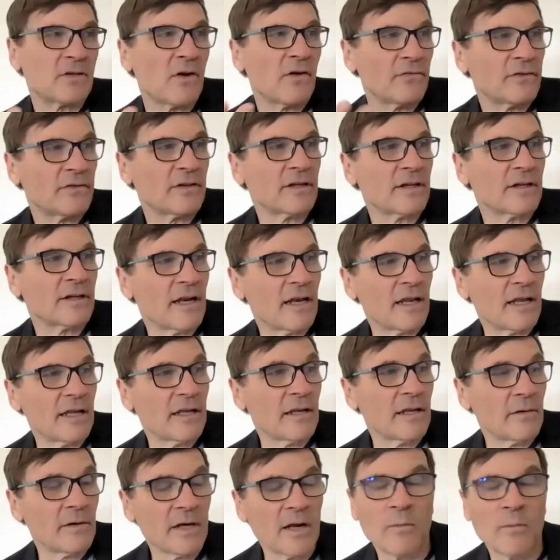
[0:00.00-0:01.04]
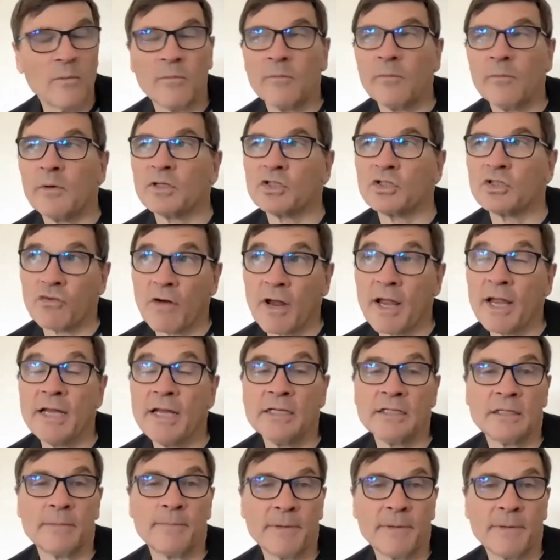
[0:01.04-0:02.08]
often kind of like you know we're
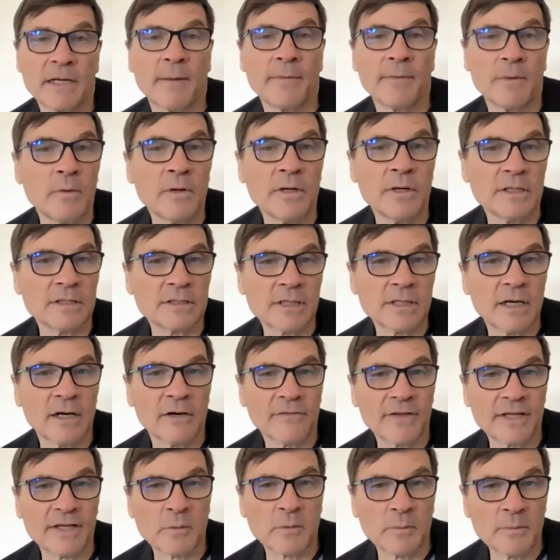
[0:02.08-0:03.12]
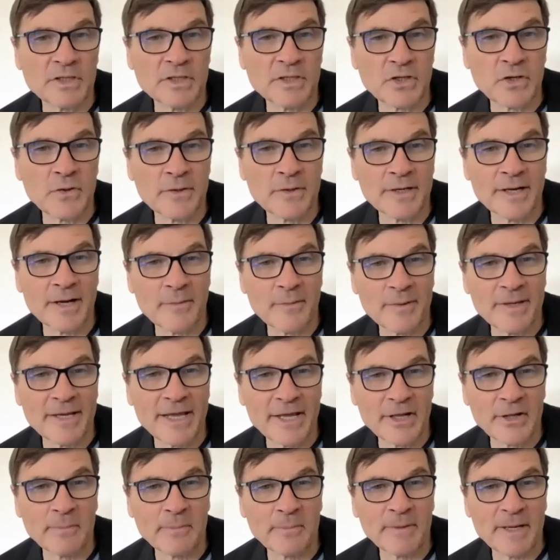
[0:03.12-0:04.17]
trained to pick up the wounded self that's what we do you know we
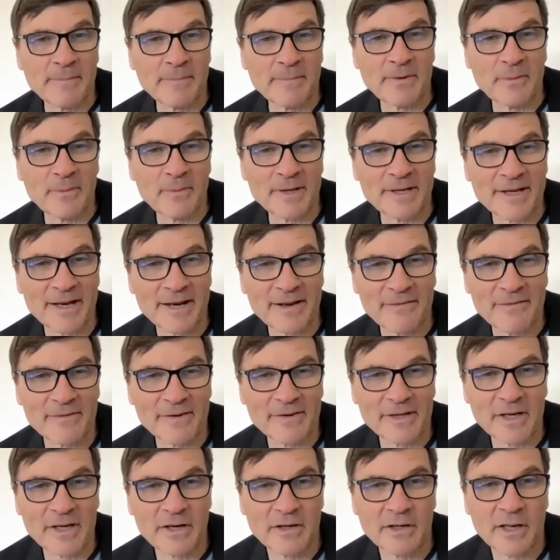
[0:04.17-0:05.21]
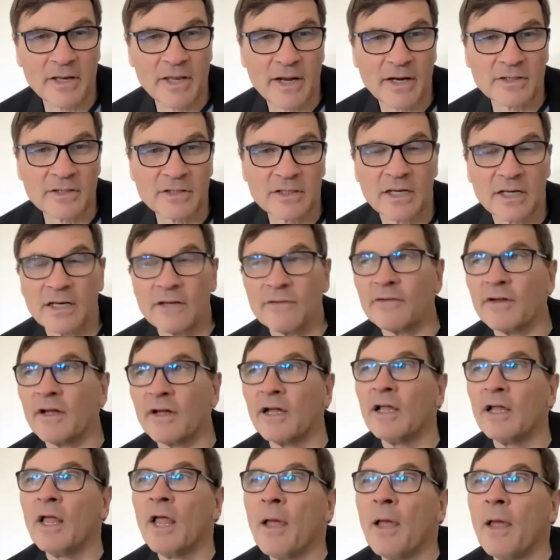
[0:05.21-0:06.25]
heal people we kind of you know you're there to kind of
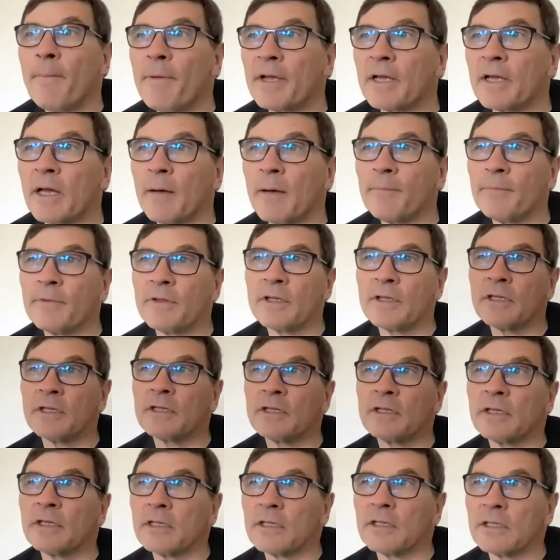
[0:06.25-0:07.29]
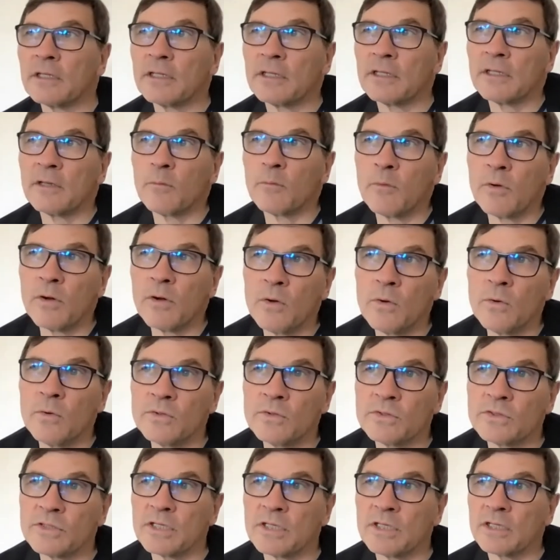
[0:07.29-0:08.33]
uh, pick up the, the the
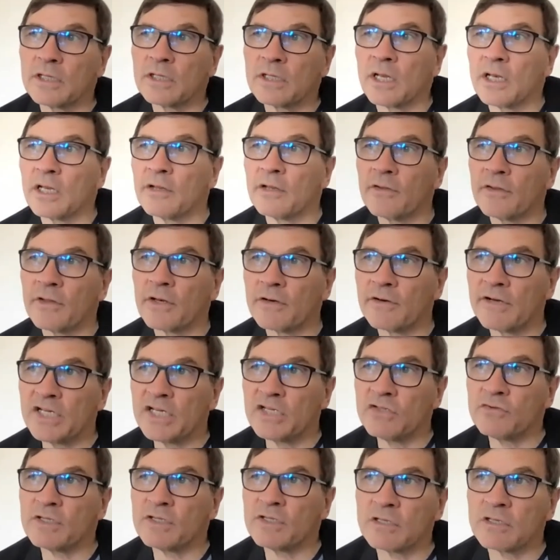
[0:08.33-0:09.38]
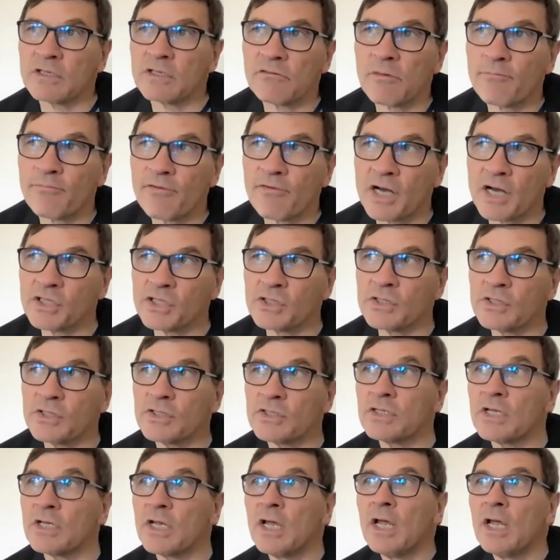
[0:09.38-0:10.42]
wounds the kind of their injuries the
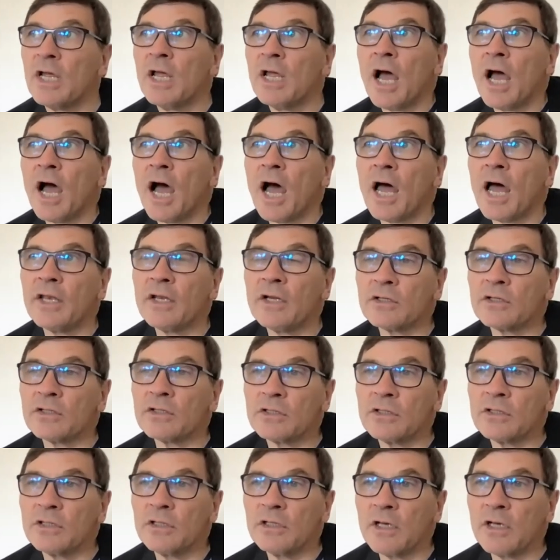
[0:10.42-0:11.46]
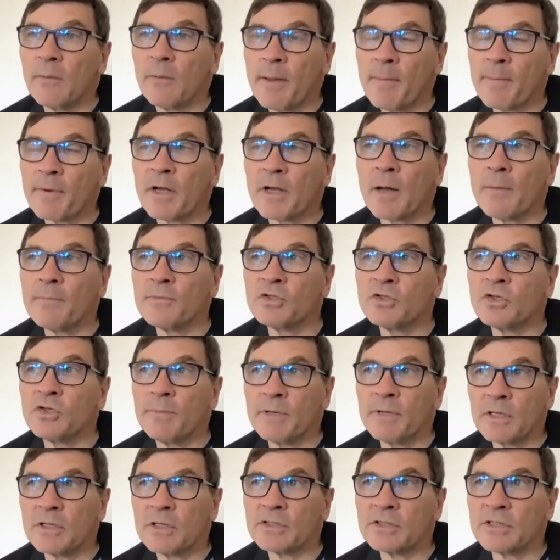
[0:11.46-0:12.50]
repressions and you're you know people come to you
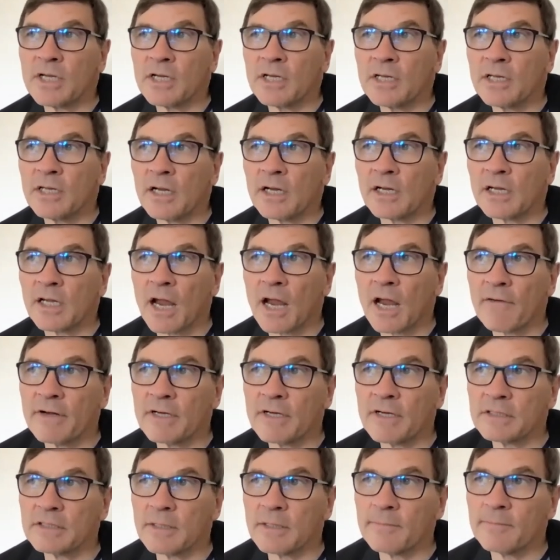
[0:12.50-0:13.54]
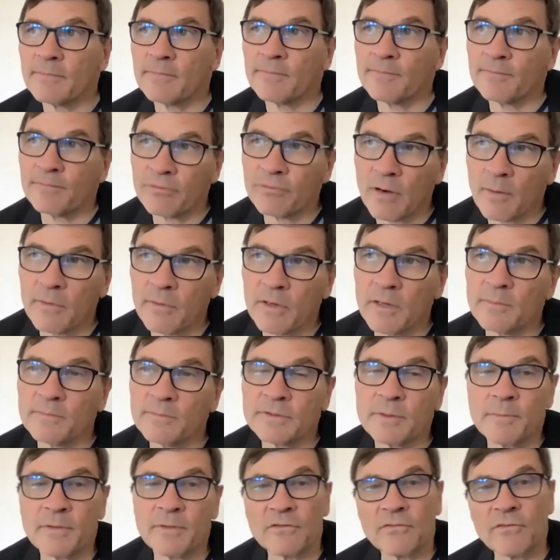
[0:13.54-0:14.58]
because they they're carrying some problem
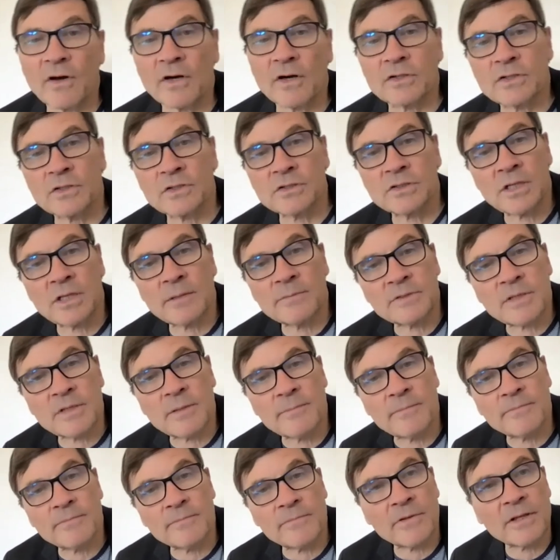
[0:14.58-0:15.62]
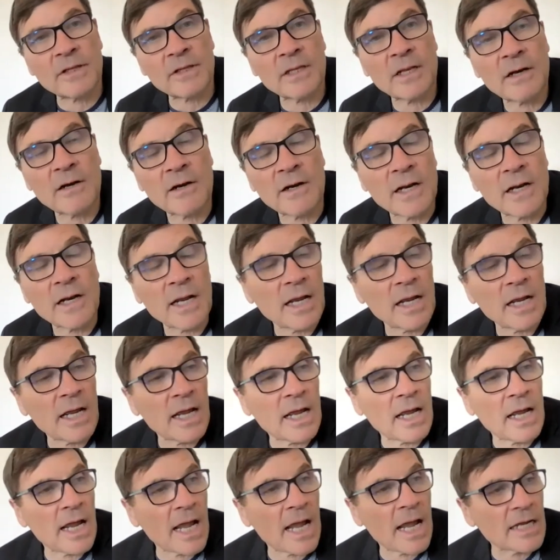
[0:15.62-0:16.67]
some dysfunction some something they're
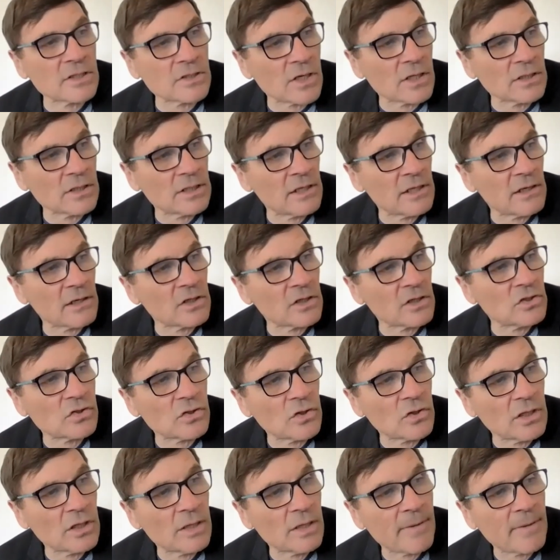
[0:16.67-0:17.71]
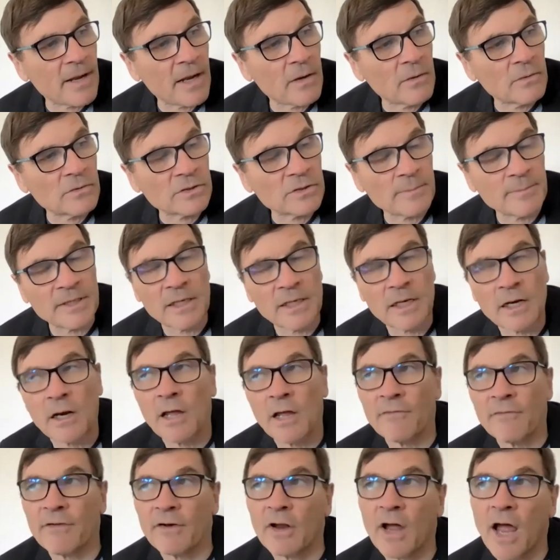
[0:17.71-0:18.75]
anxiety they're concerned about something in their
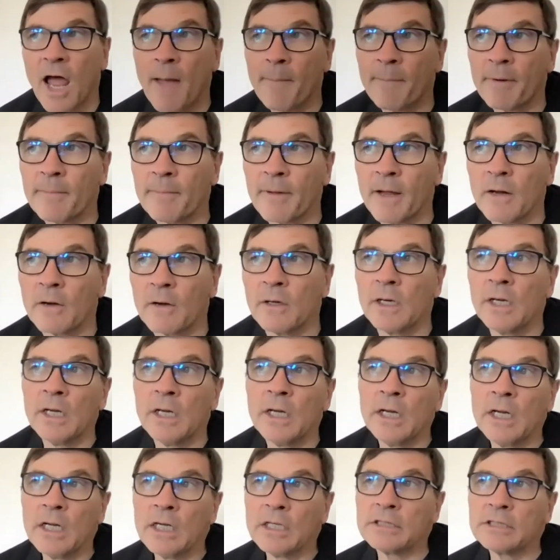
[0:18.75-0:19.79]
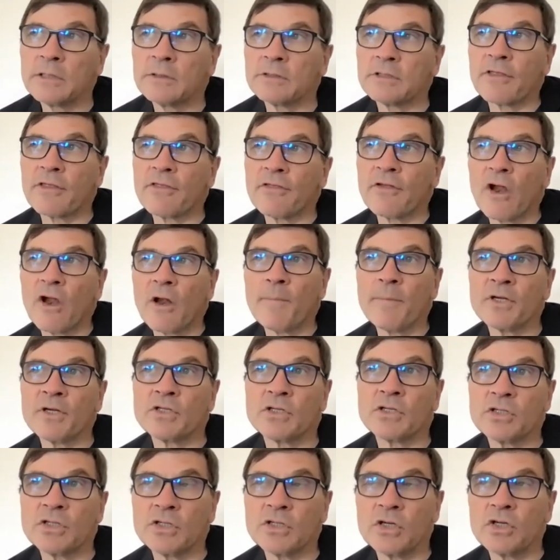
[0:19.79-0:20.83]
life they're not happy about so as a therapist
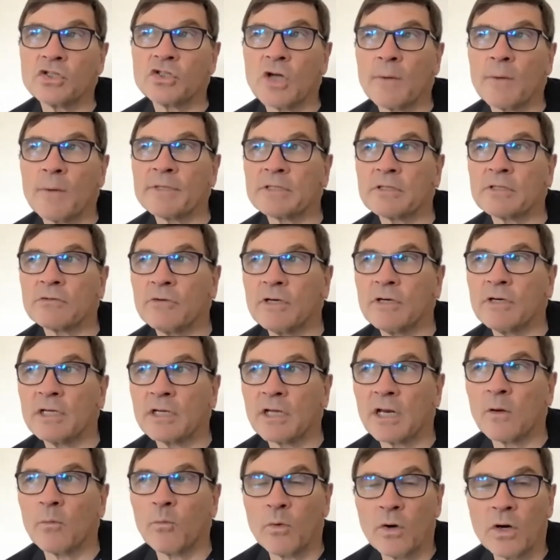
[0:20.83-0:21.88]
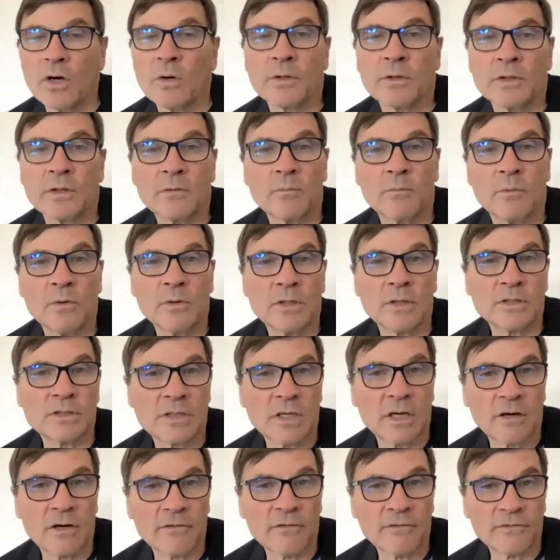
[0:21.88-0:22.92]
your, your job is to really kind of work with the wounded
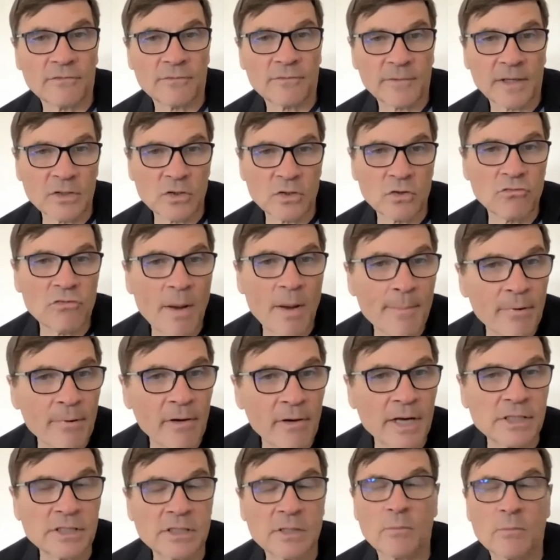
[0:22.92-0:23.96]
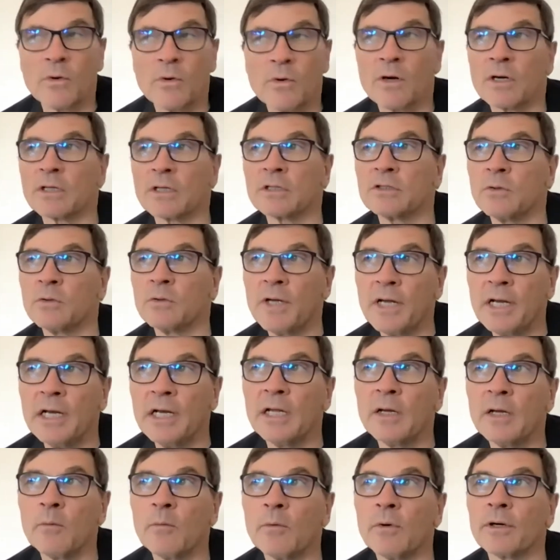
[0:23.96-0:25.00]
self and do reparation work do
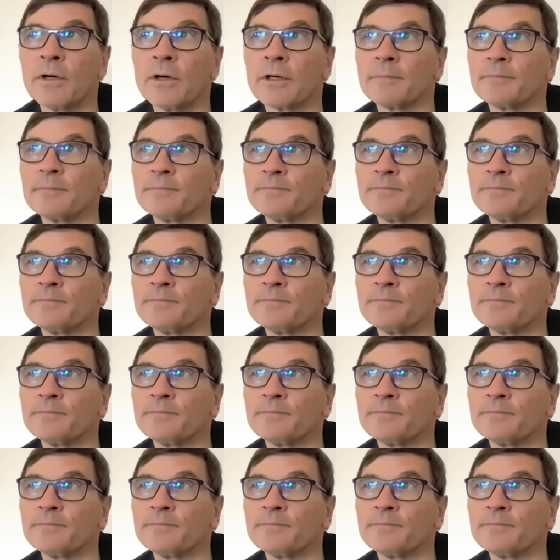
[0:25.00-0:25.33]
healing work